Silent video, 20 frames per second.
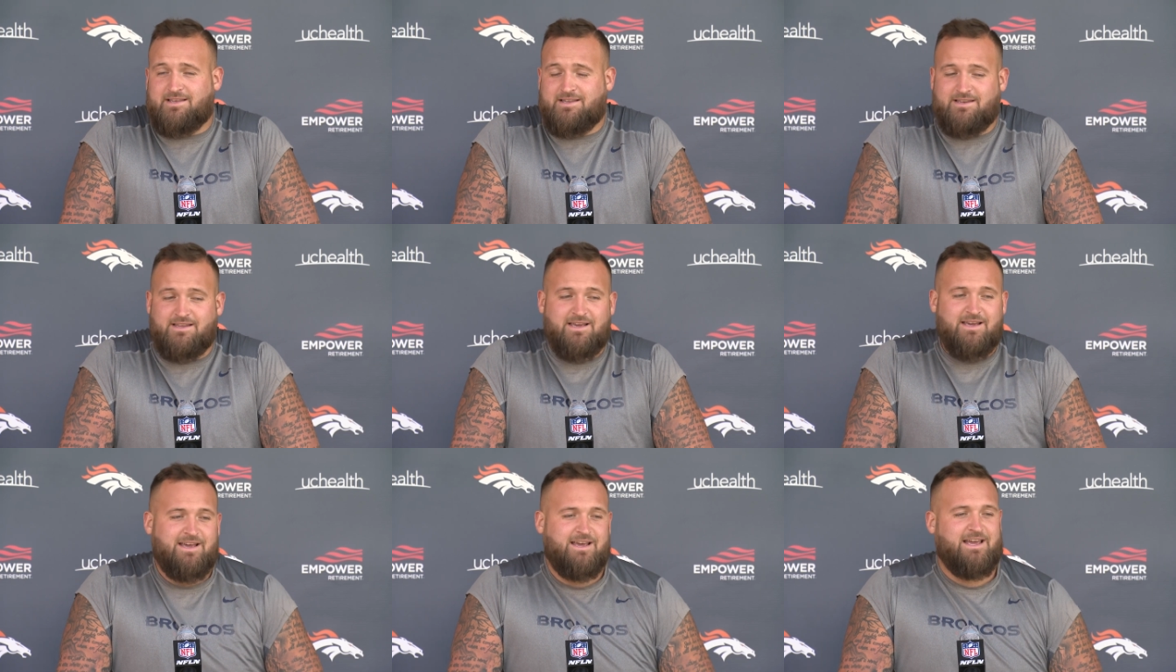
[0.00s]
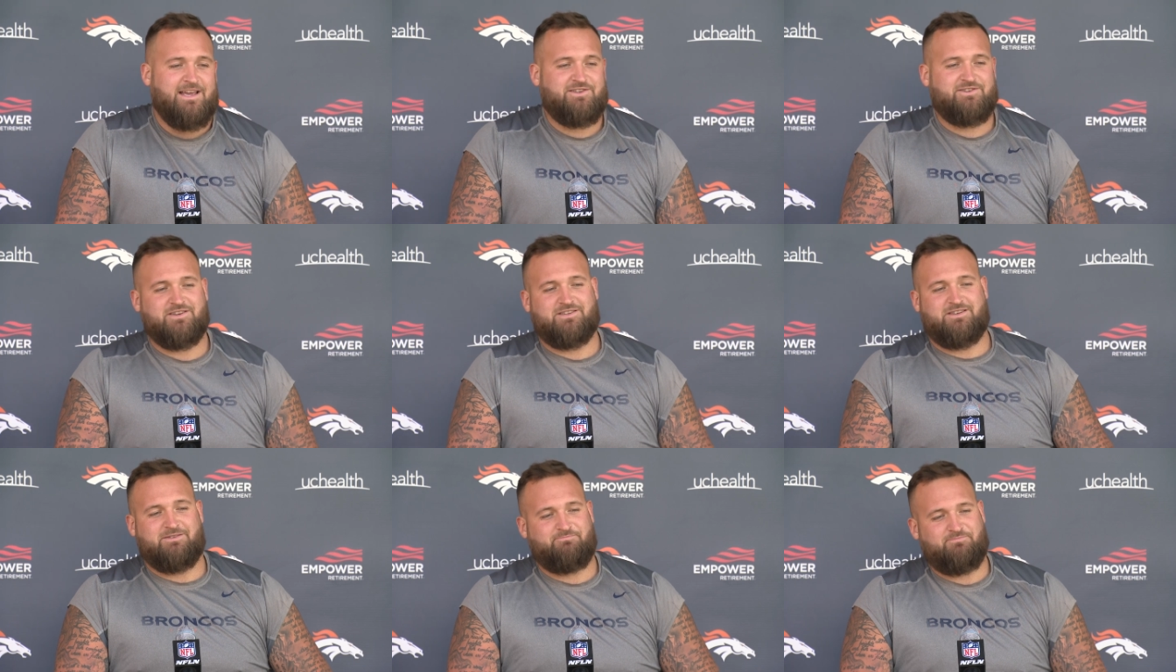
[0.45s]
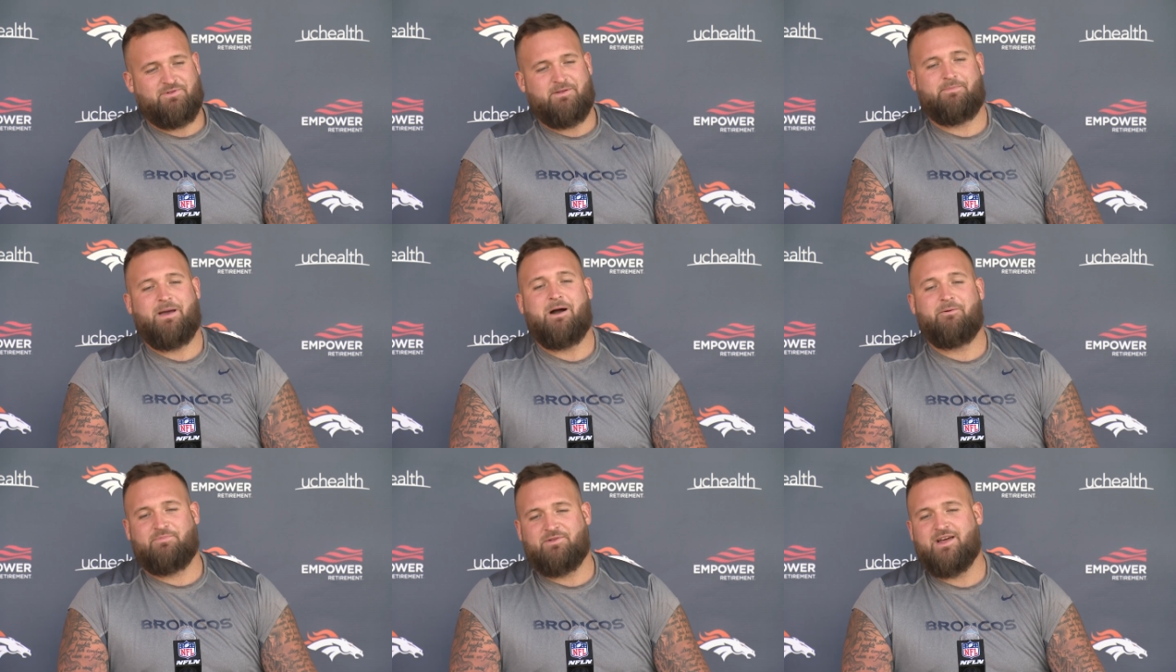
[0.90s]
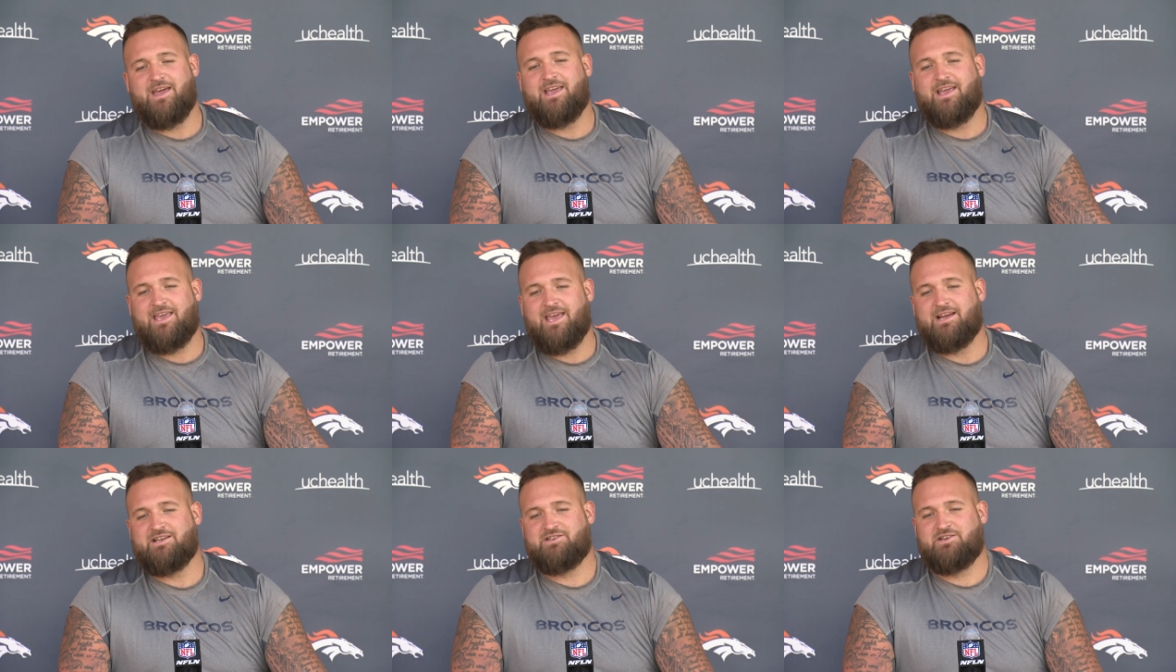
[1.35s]
And it's just about playing
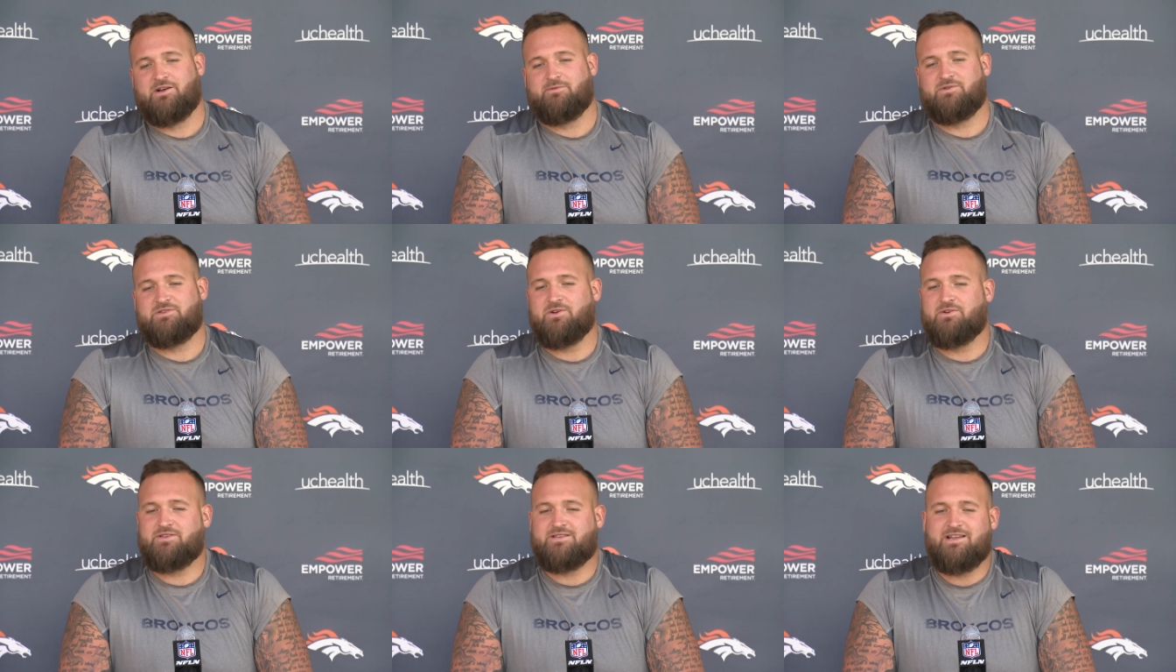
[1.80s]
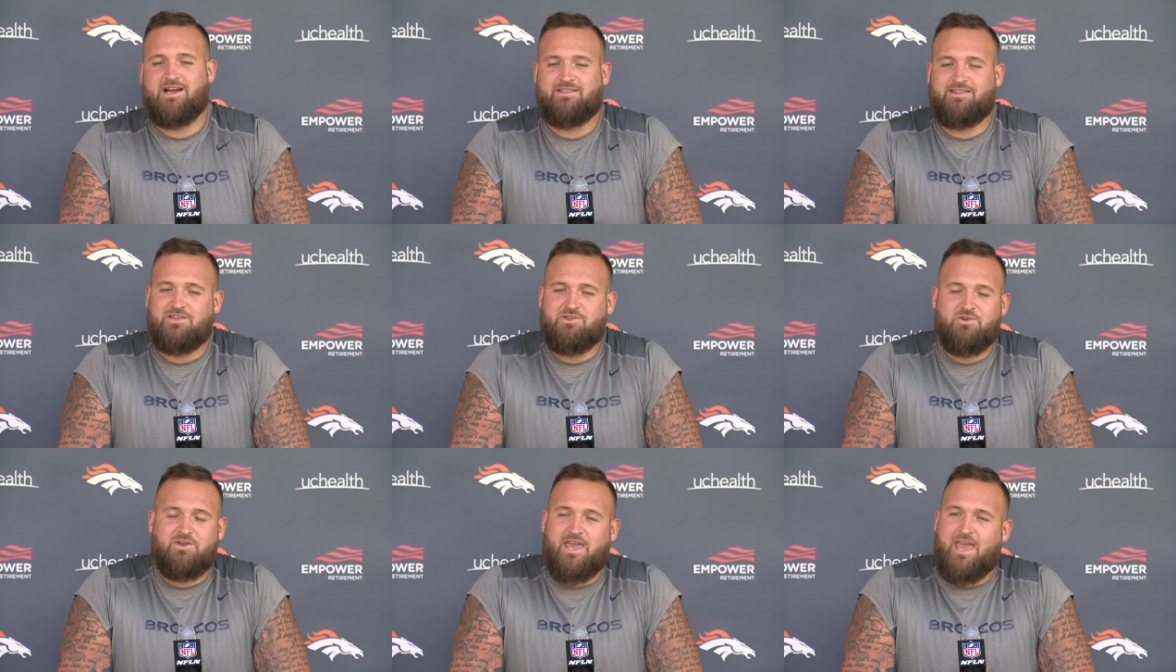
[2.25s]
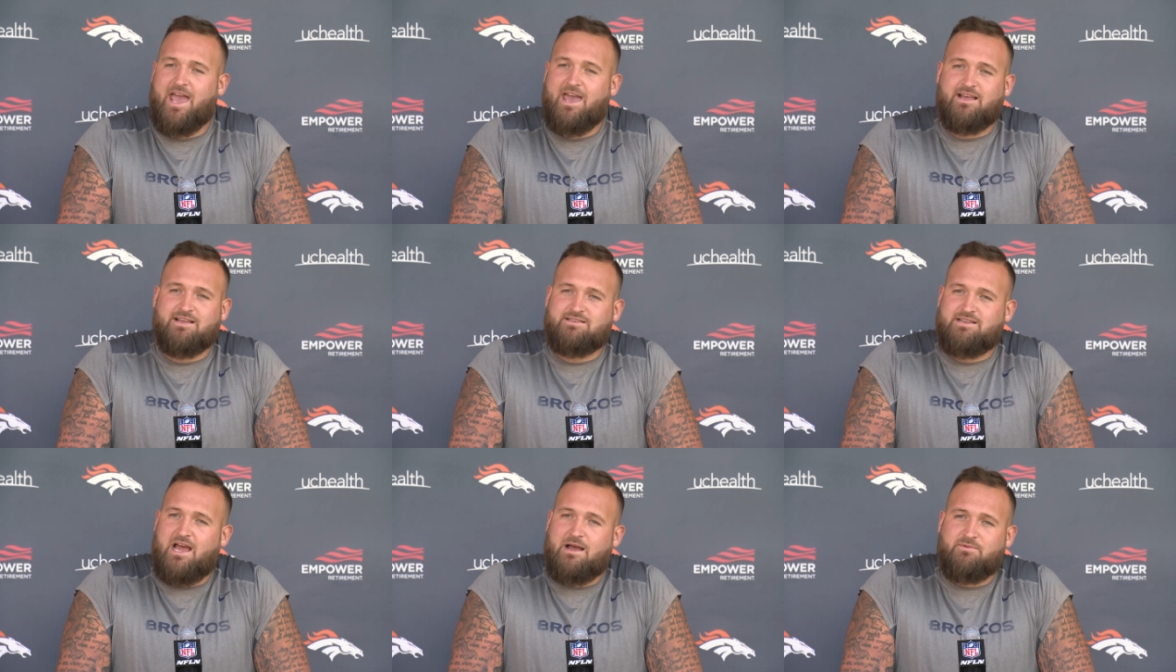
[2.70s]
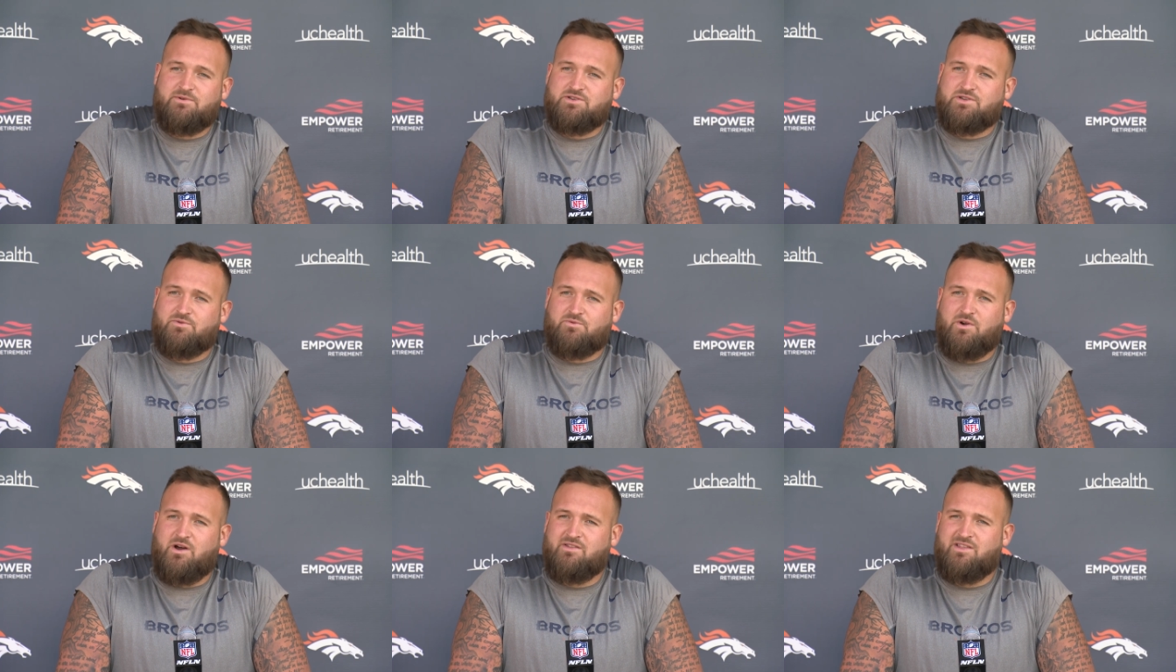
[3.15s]
catch up. So it's not that you can't establish
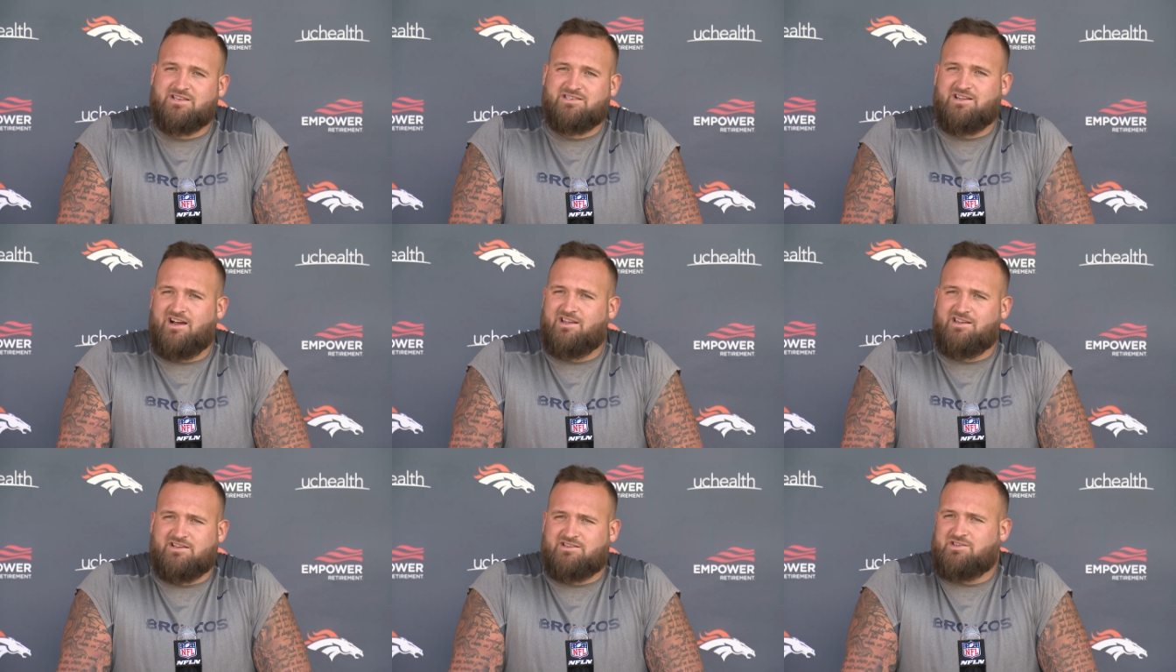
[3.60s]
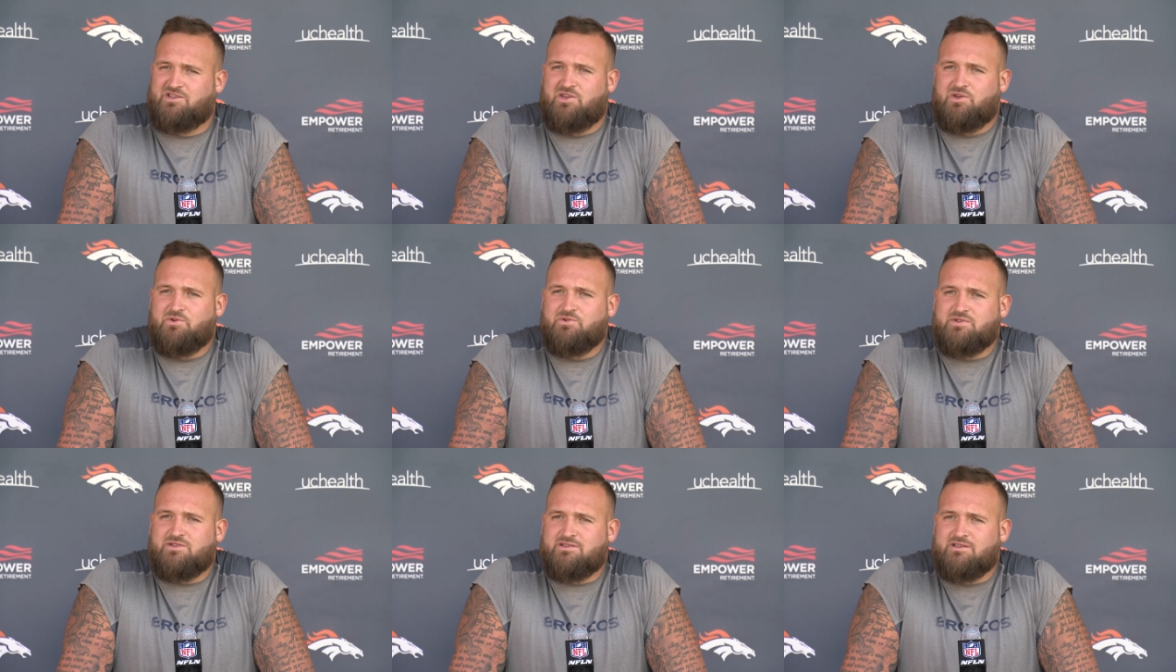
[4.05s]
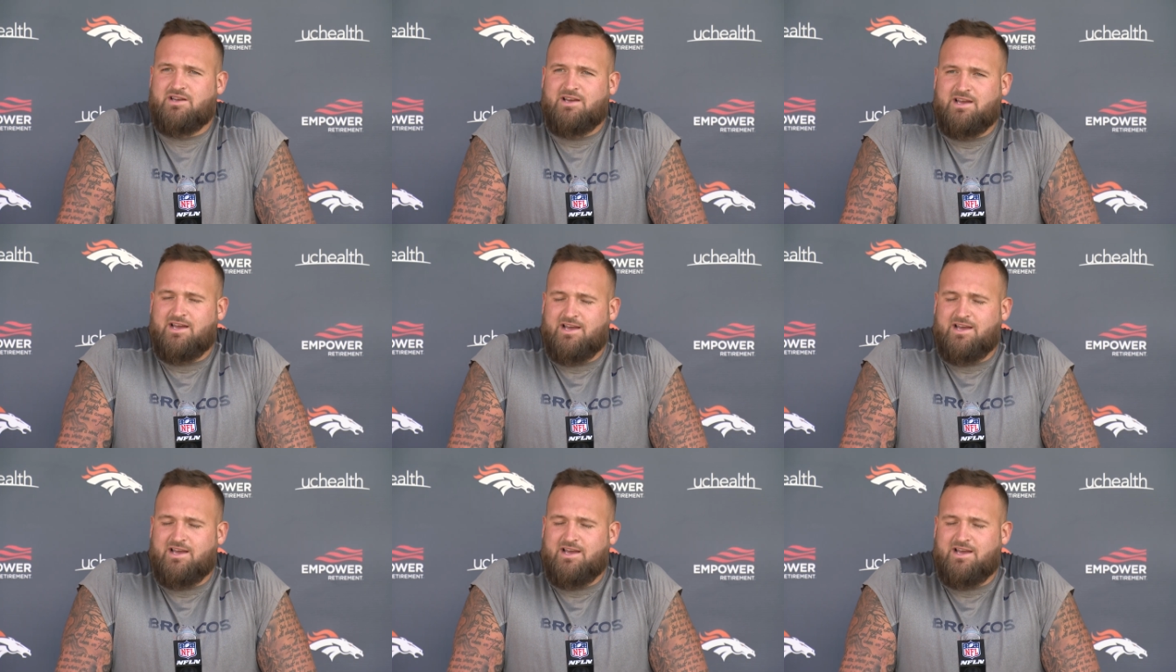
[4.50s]
the run, that's not an excuse.